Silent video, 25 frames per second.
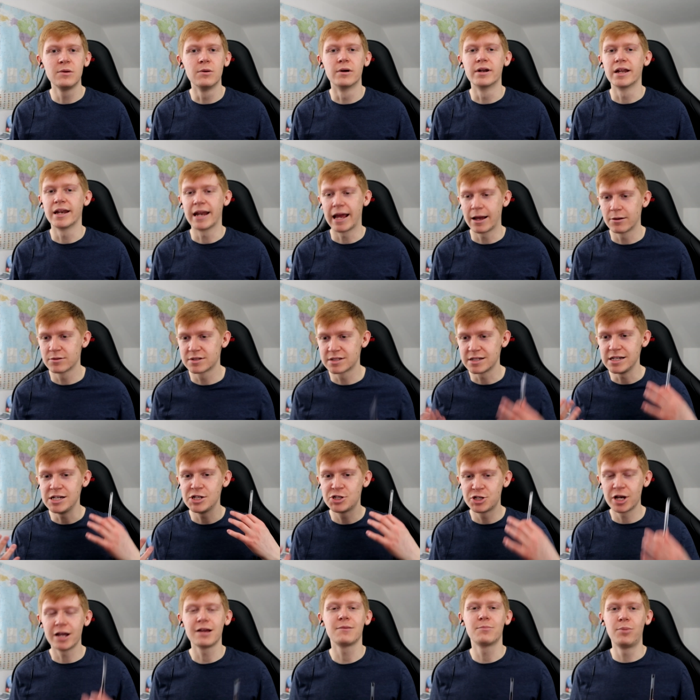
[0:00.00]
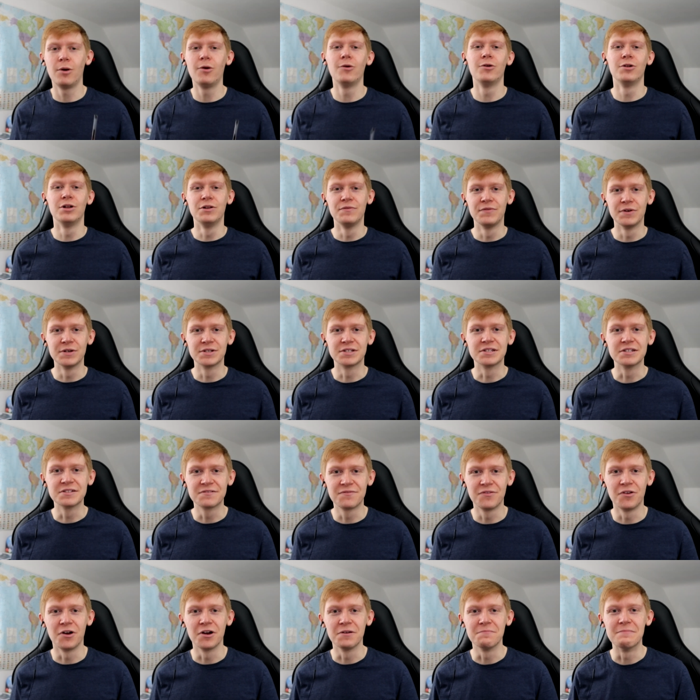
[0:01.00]
We want to now see Jake Paul
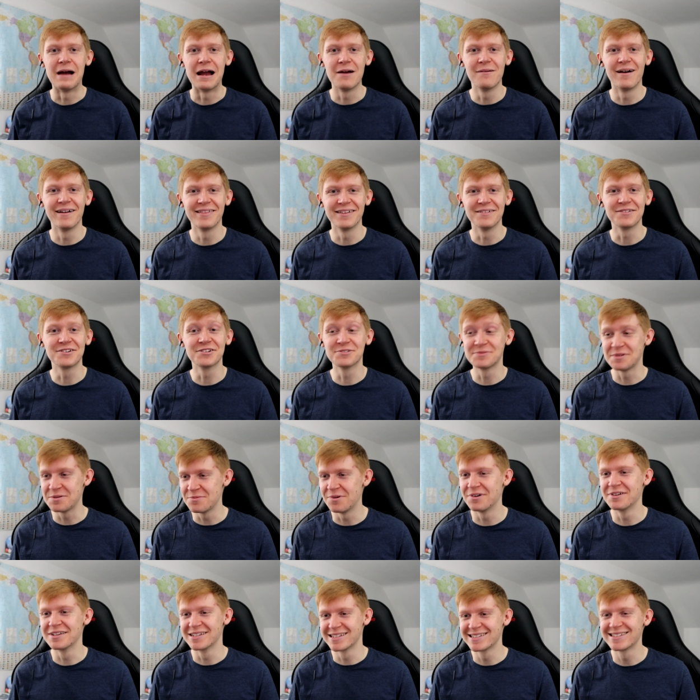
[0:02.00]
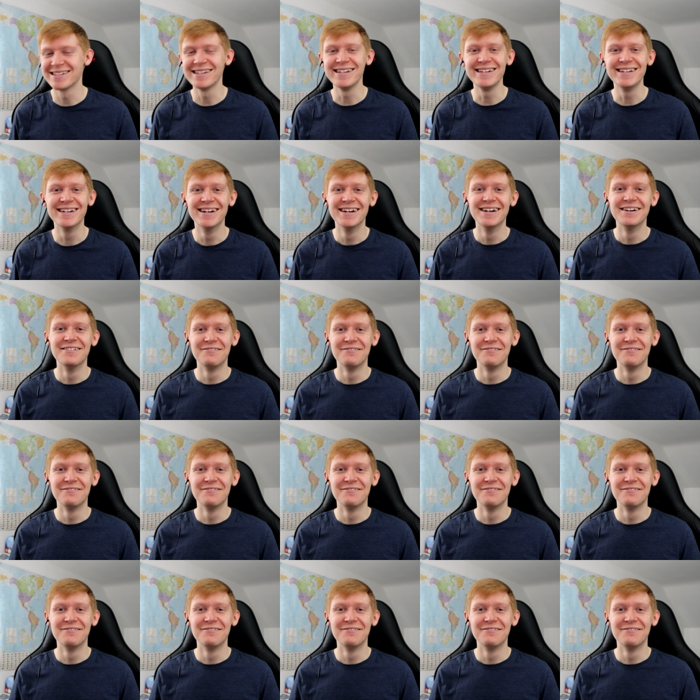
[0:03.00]
versus Floyd Mayweather because we want to see